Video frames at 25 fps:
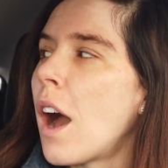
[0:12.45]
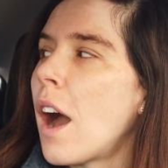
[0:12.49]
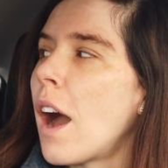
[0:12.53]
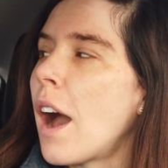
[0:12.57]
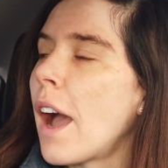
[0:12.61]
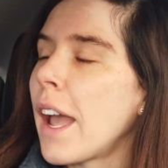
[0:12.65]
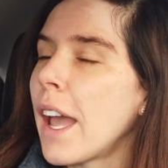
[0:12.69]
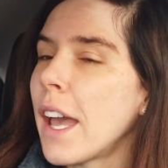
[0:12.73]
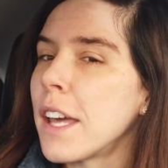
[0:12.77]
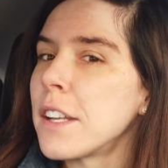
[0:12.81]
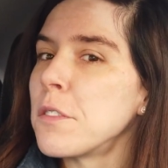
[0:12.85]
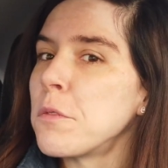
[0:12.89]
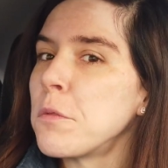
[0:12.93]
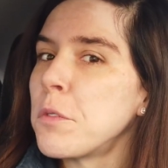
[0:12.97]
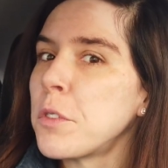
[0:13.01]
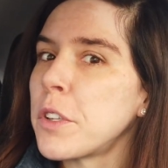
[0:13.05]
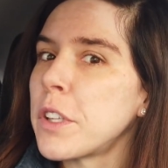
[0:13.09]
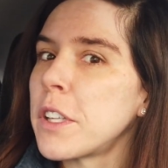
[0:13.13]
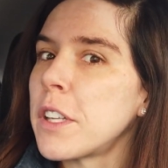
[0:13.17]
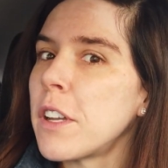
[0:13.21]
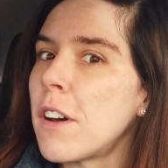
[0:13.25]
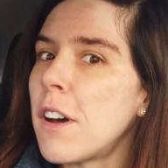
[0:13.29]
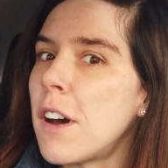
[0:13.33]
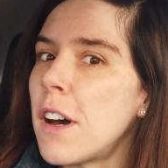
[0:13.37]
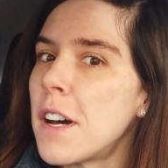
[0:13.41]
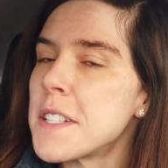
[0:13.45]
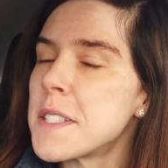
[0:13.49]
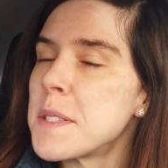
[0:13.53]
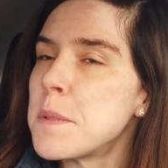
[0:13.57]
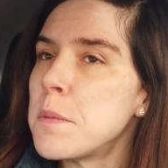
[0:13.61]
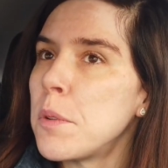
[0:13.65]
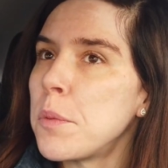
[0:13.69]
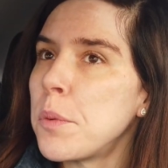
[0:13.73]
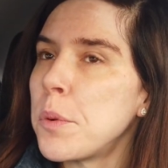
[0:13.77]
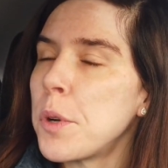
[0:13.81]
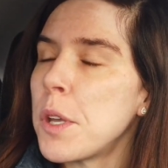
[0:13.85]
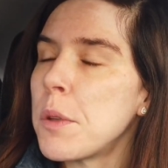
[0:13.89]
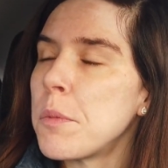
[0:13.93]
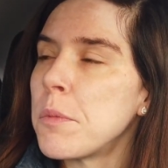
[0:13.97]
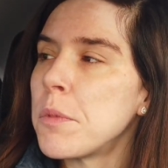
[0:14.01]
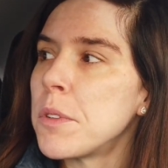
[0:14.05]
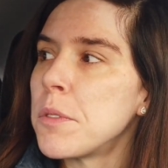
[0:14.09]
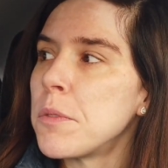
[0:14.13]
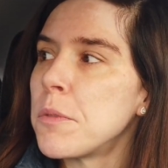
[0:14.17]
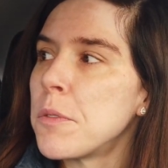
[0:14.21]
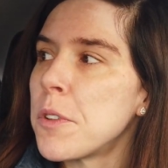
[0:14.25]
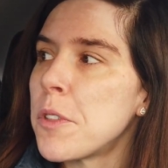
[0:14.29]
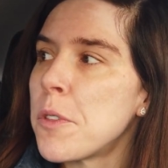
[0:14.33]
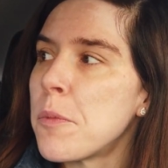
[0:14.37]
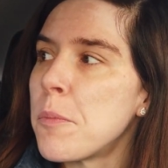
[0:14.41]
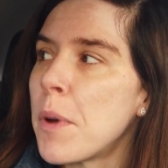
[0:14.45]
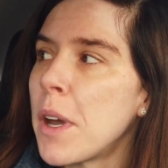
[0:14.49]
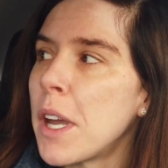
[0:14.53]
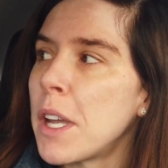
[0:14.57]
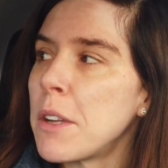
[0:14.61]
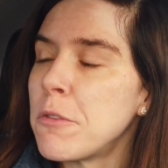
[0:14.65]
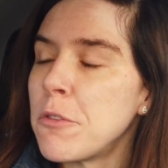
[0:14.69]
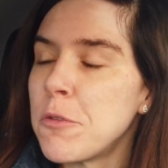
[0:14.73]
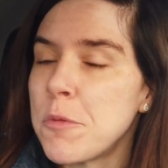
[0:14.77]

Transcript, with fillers: I had a really awesome appointment with my